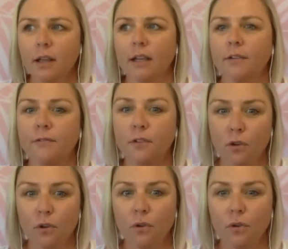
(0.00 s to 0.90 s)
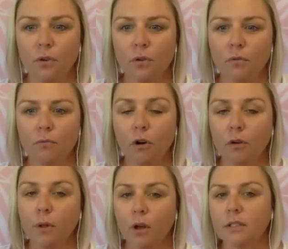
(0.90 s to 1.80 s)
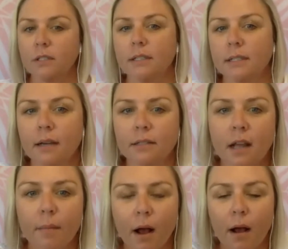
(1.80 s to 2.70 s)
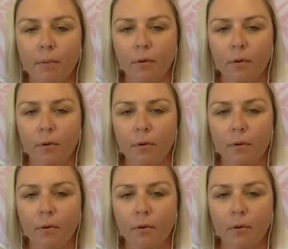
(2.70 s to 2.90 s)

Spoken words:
like a few roadblocks that start to come up,